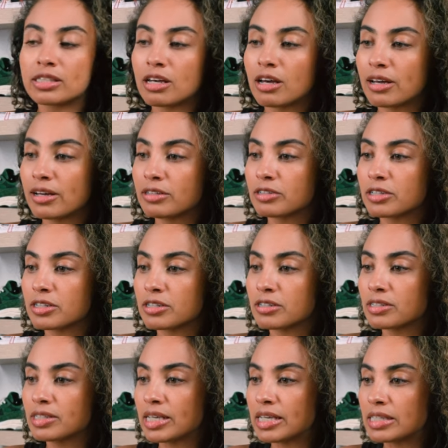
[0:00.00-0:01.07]

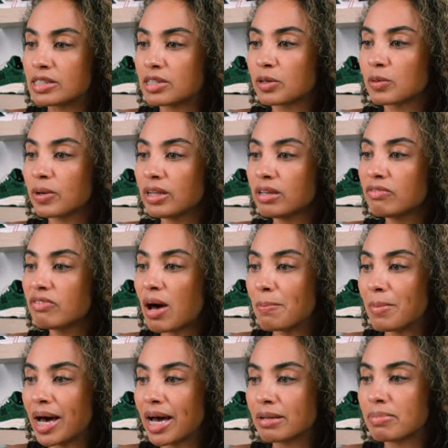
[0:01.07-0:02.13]
Saunders is the creative
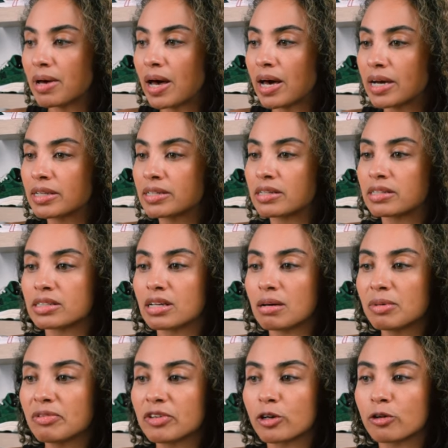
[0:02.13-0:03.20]
mind behind
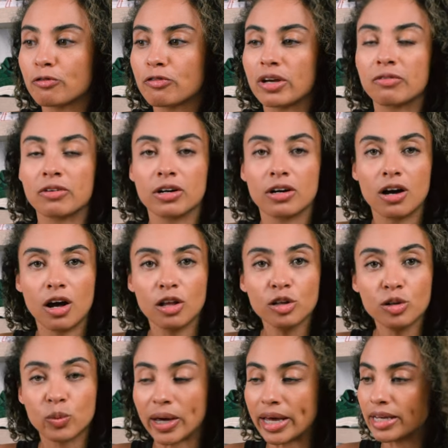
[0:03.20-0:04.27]
some of your favorite
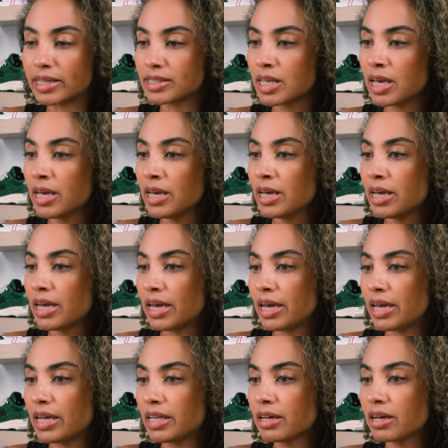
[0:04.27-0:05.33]
colorways.
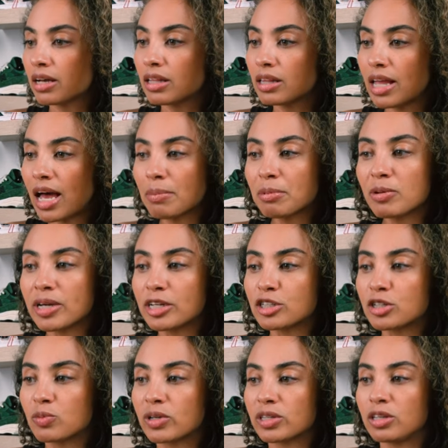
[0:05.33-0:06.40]
In
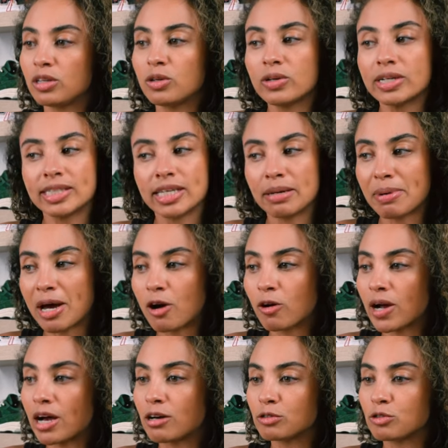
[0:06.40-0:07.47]
collaboration with USA
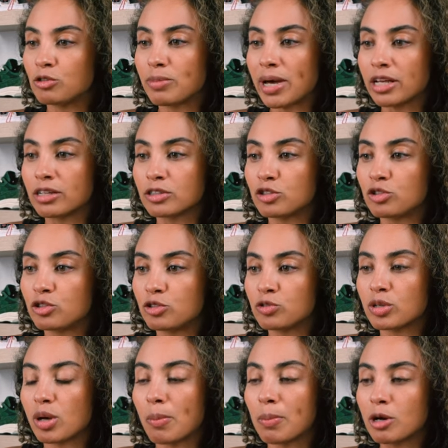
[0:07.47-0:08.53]
Powerhouse New Balance,
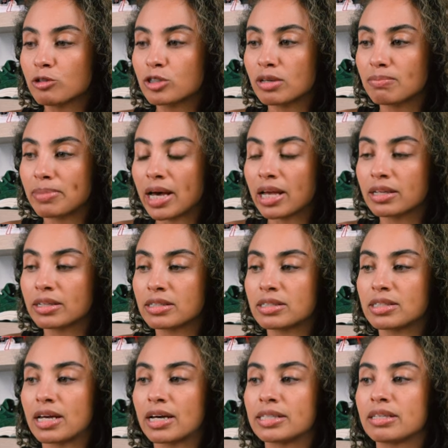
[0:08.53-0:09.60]
June's most compelling
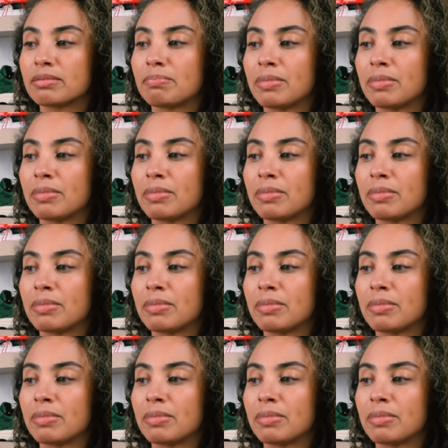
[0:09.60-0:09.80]
designs